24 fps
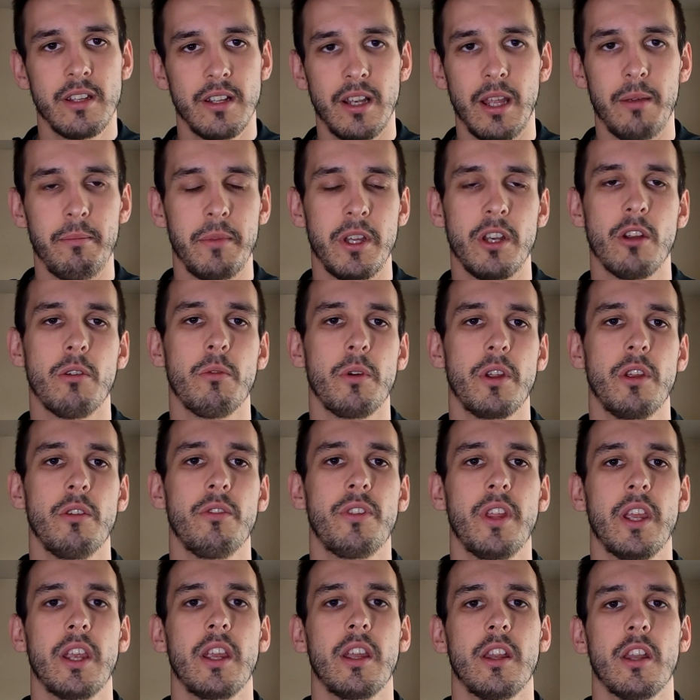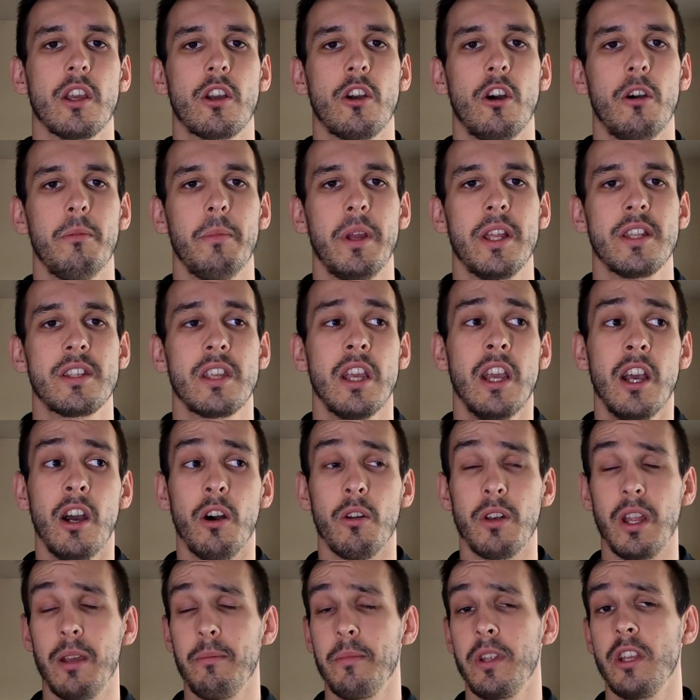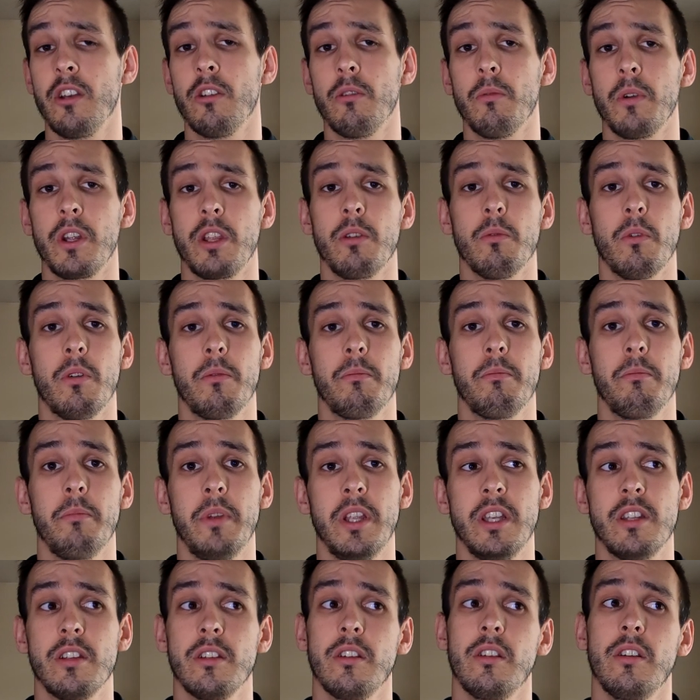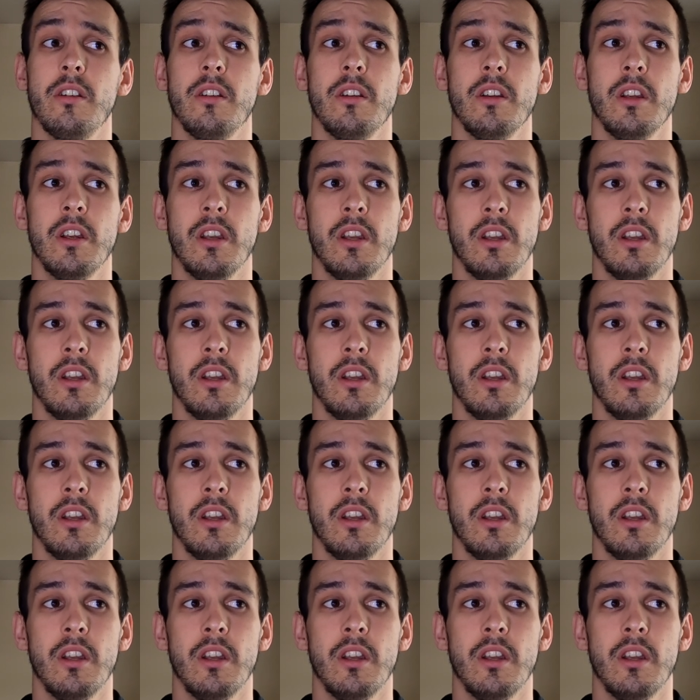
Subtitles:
let me know what you think in the comments, or let me know what you want me to,